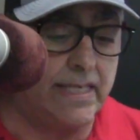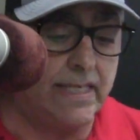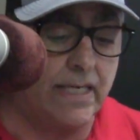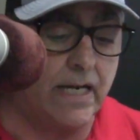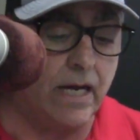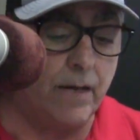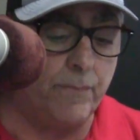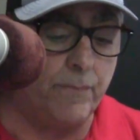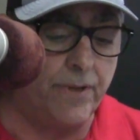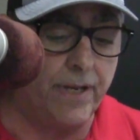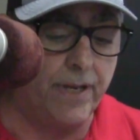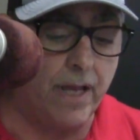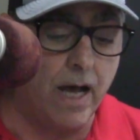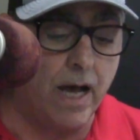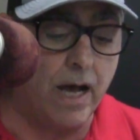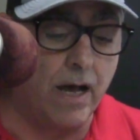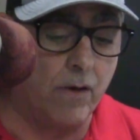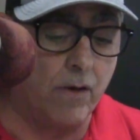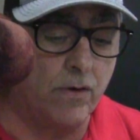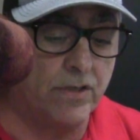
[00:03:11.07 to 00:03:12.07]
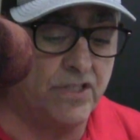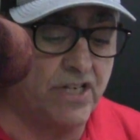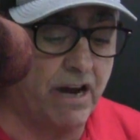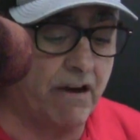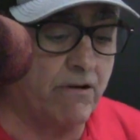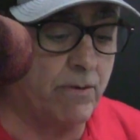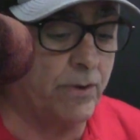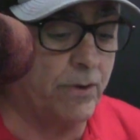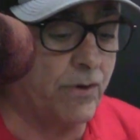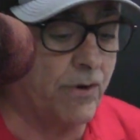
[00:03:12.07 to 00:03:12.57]
company,
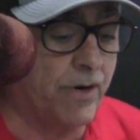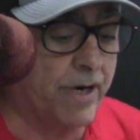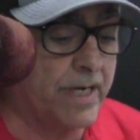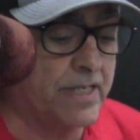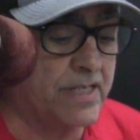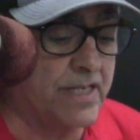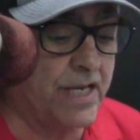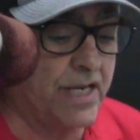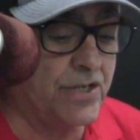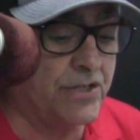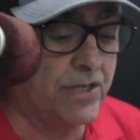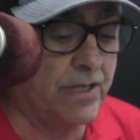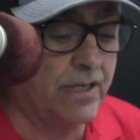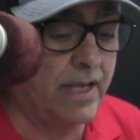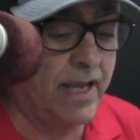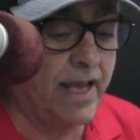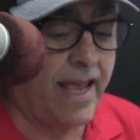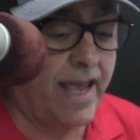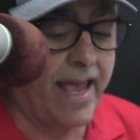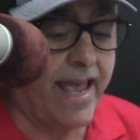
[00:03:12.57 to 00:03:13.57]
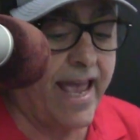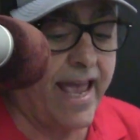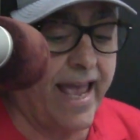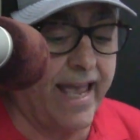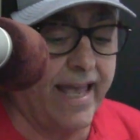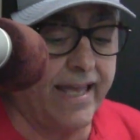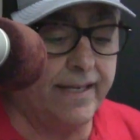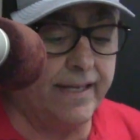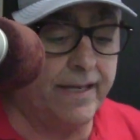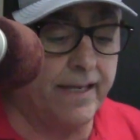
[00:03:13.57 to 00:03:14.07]
charitable organization,
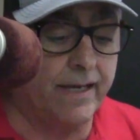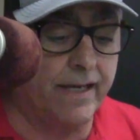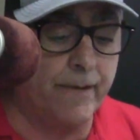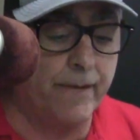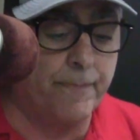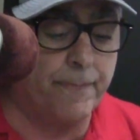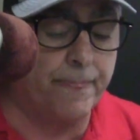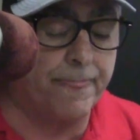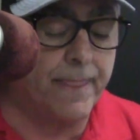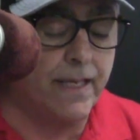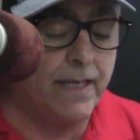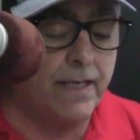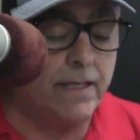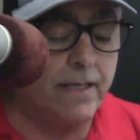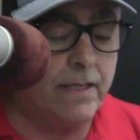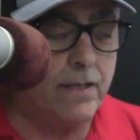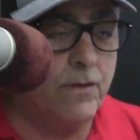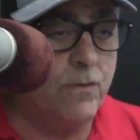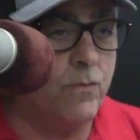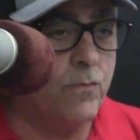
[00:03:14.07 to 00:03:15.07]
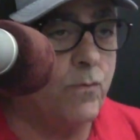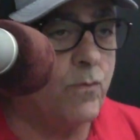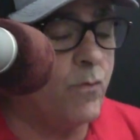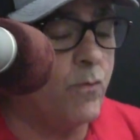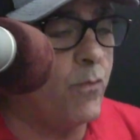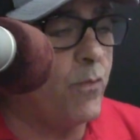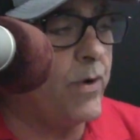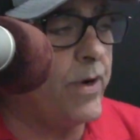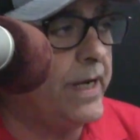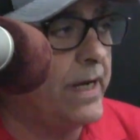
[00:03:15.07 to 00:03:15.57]
and
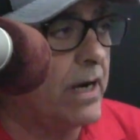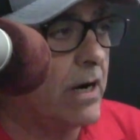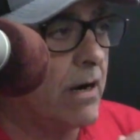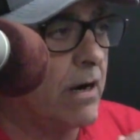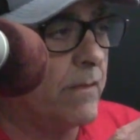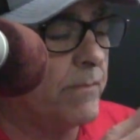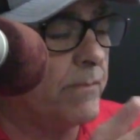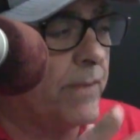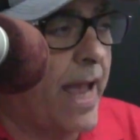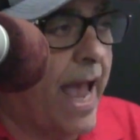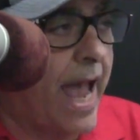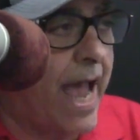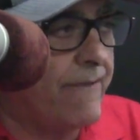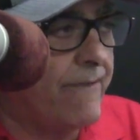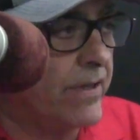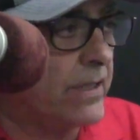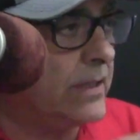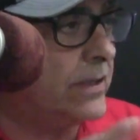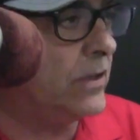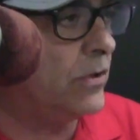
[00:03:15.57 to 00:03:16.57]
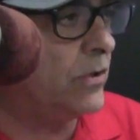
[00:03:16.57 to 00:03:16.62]
we are having little